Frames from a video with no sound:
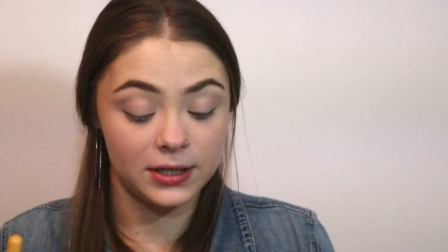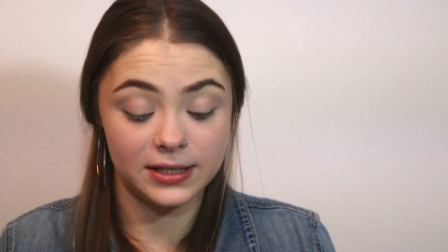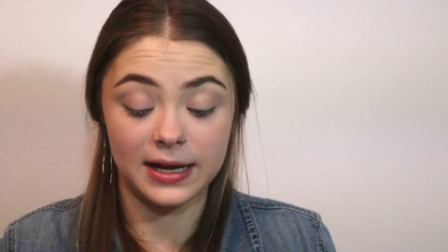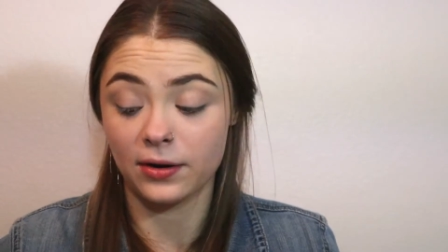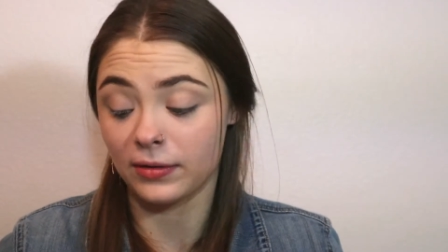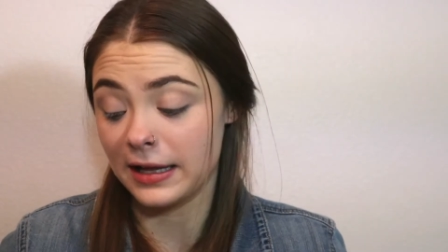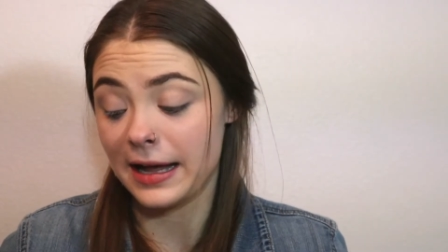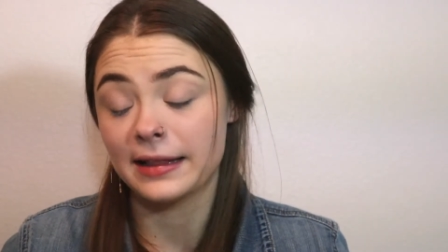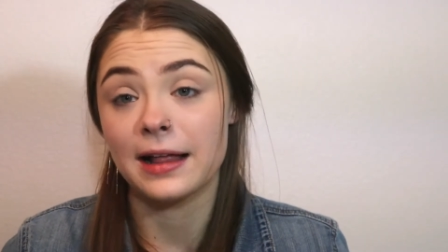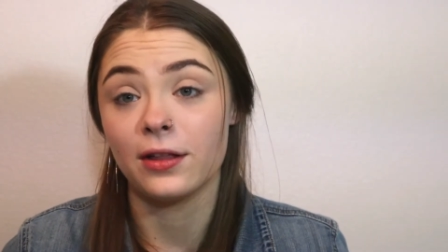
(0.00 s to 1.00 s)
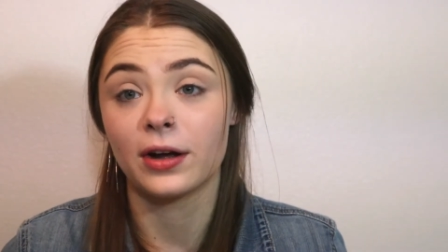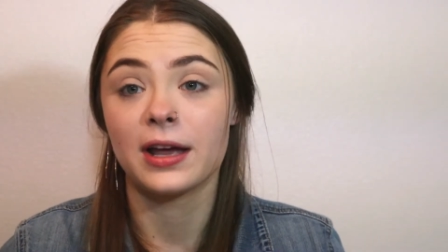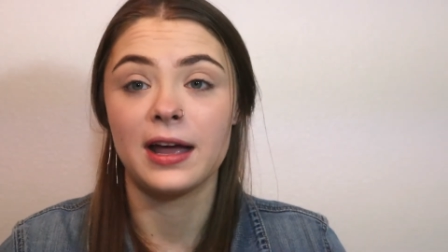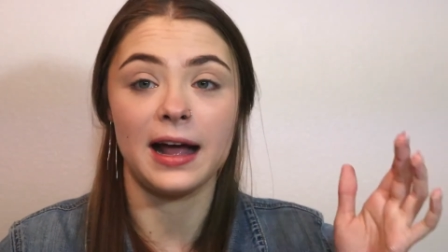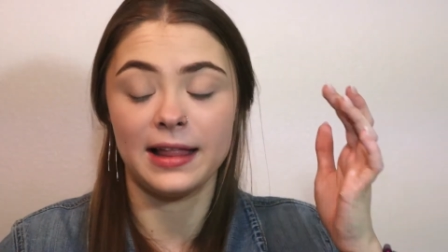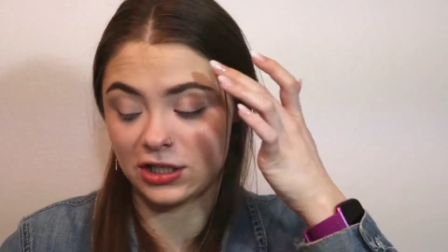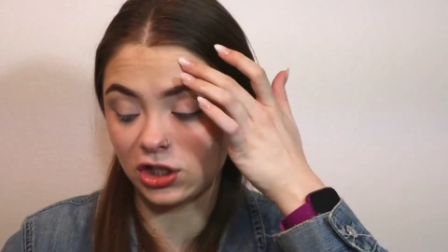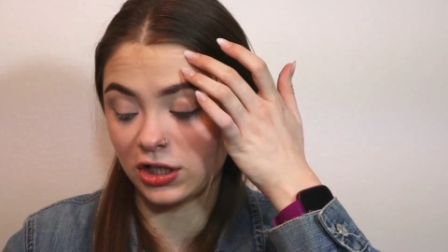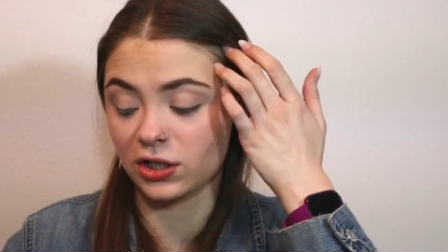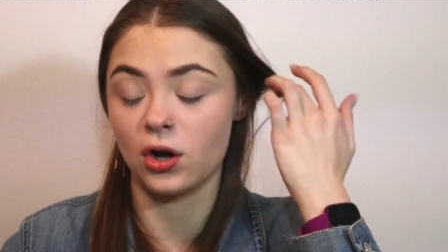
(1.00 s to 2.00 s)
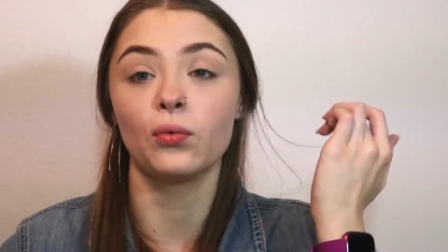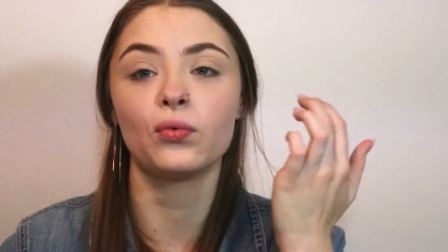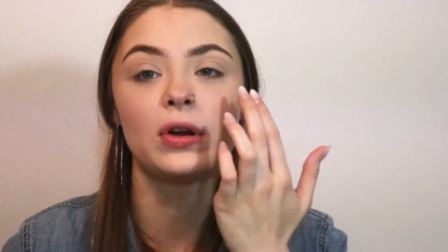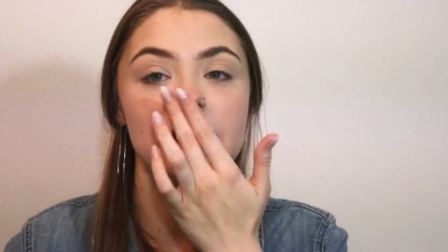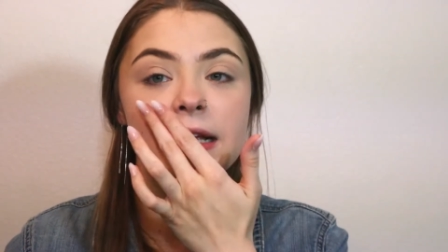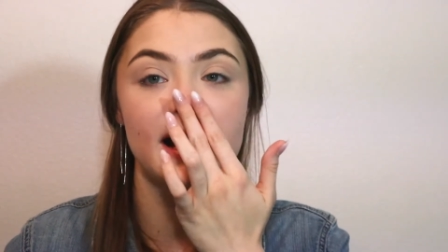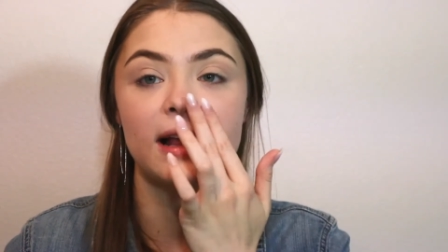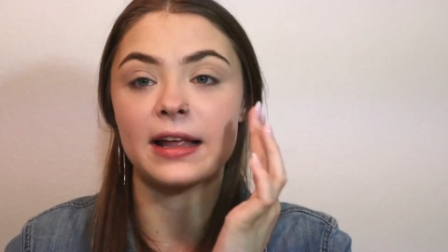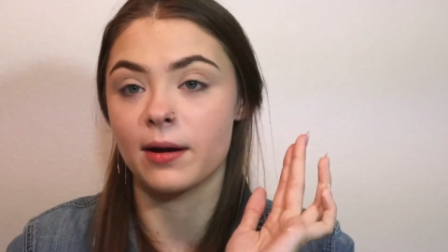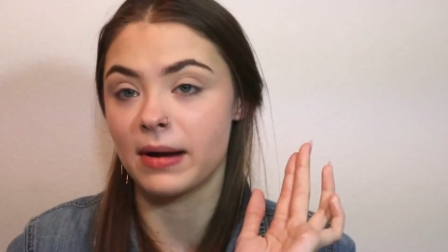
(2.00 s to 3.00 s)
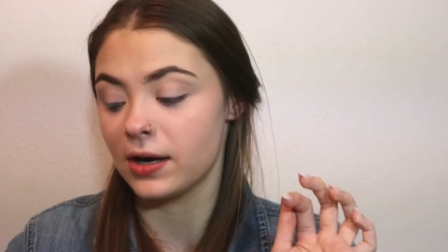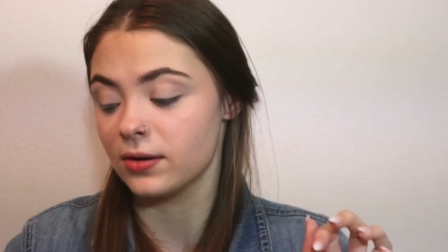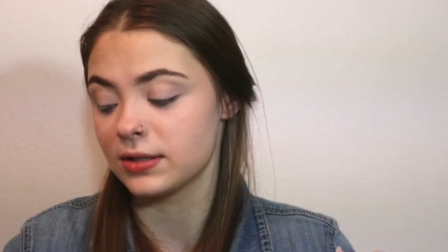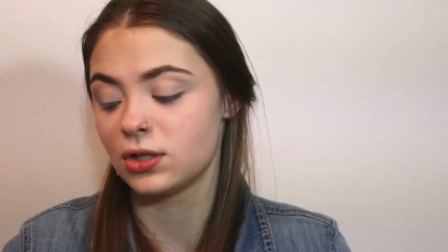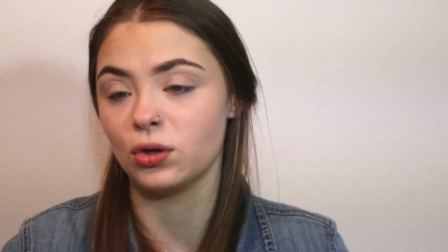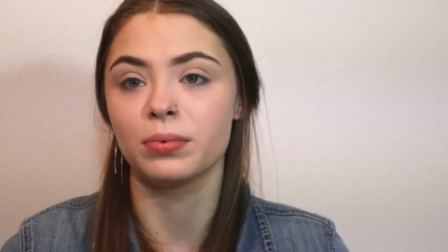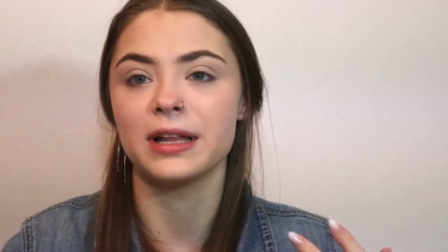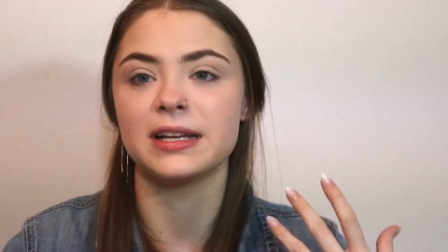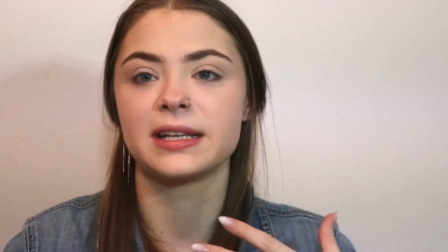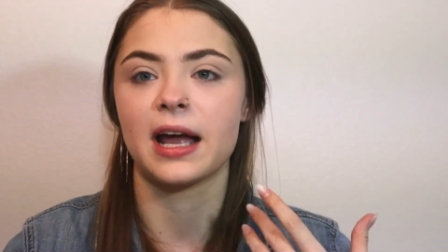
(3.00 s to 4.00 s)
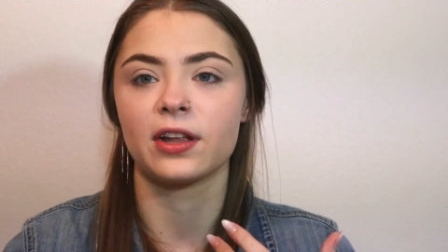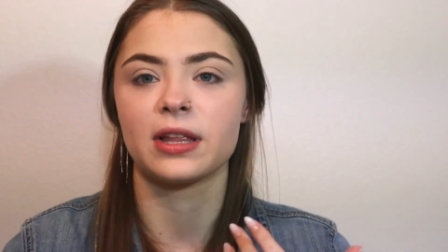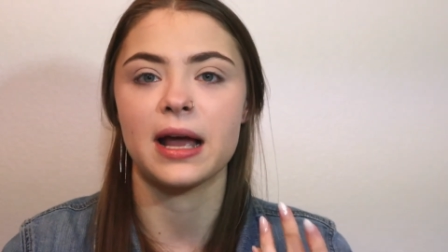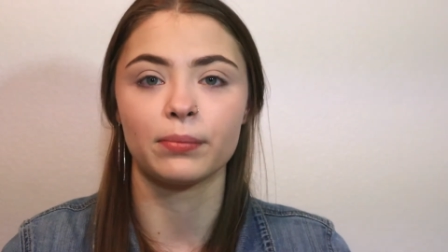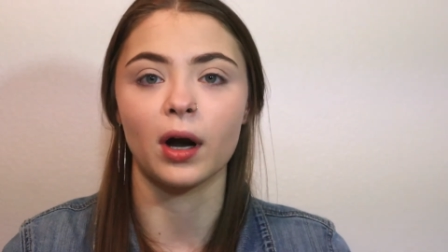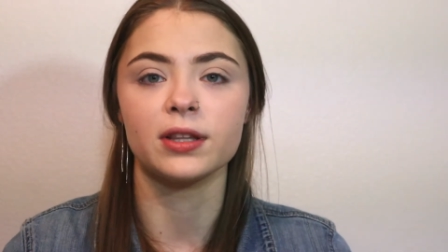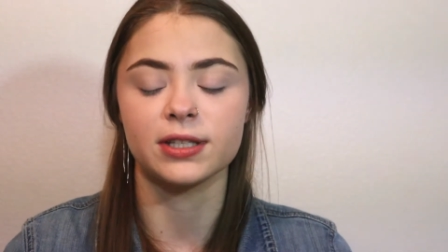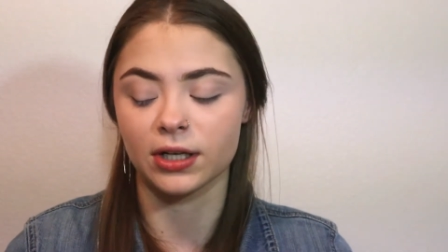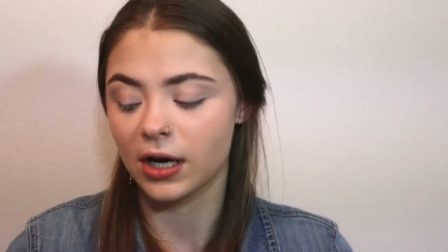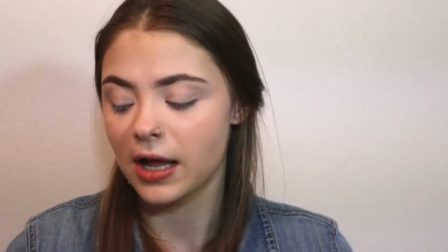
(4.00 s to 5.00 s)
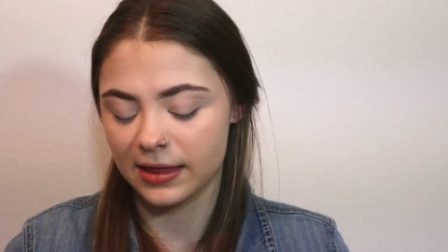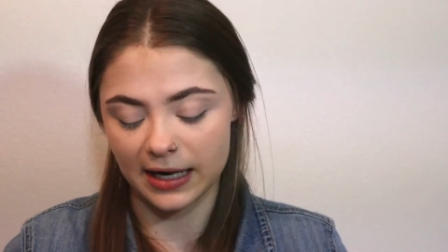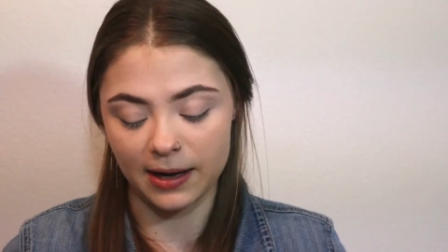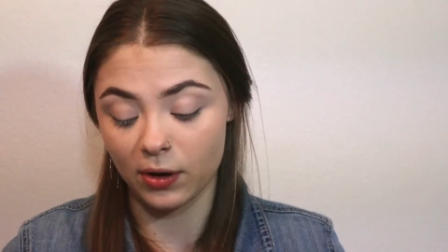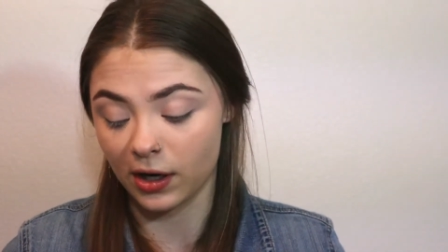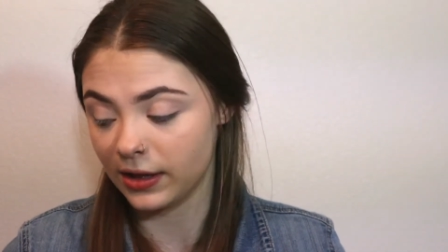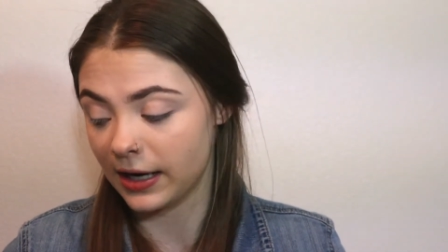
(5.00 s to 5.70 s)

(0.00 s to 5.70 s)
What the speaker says: Personally, I don't really like that look. I like to just go really lightly on my nose to blend together that bronzer that I put on